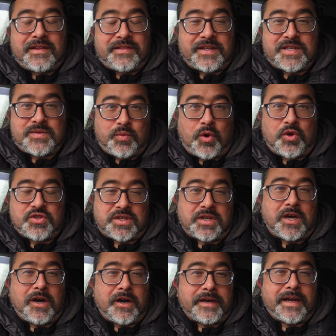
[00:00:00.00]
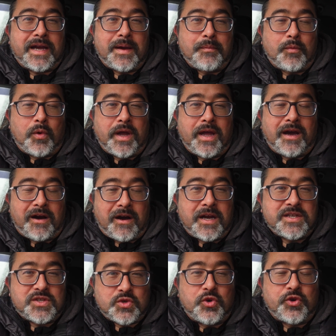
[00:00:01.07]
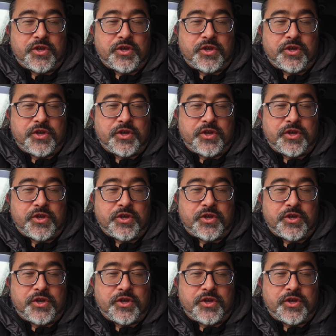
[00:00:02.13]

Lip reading: this was the car camp where I saw